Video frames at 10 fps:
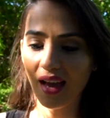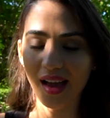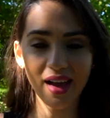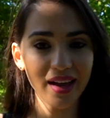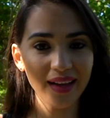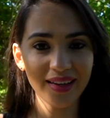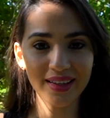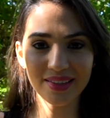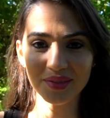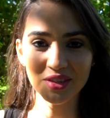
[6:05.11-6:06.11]

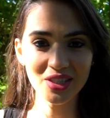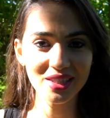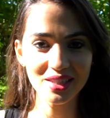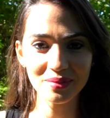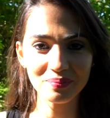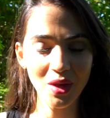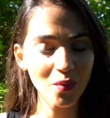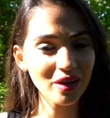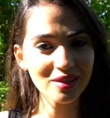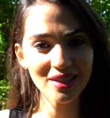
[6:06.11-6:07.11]
And just,
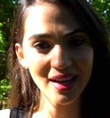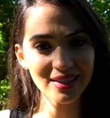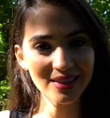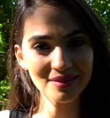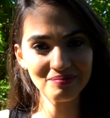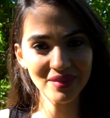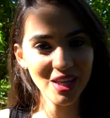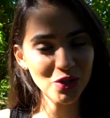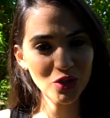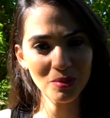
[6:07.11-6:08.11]
what else guys?
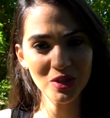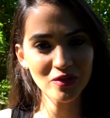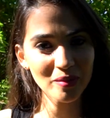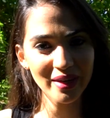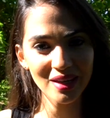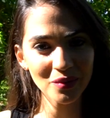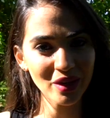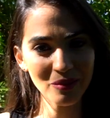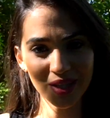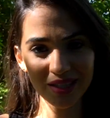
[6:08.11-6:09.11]
Thank you so much for being
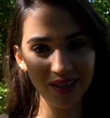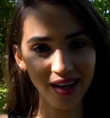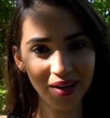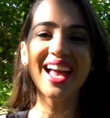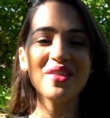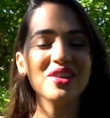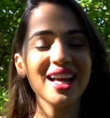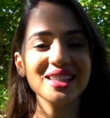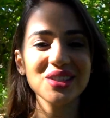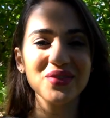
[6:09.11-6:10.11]
with me today. If you
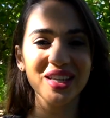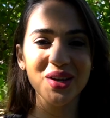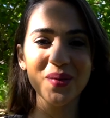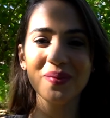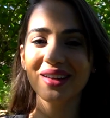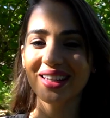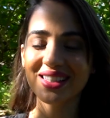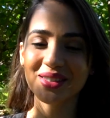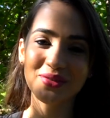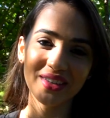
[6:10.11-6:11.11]
like this video, please
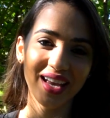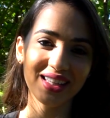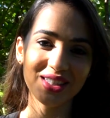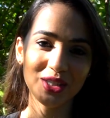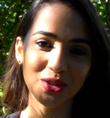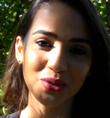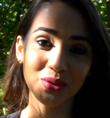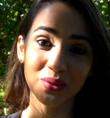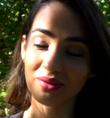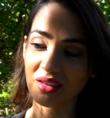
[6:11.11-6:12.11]
don't forget to